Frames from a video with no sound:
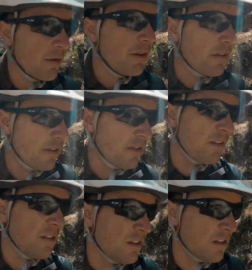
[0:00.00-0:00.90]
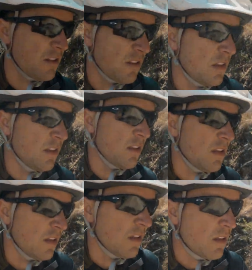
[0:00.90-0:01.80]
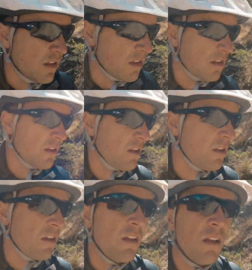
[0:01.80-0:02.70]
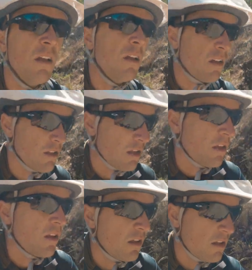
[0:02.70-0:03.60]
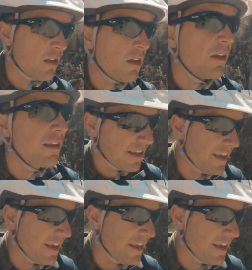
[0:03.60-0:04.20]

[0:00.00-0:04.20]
It's mostly the promotion goes in the south for Machu Picchu.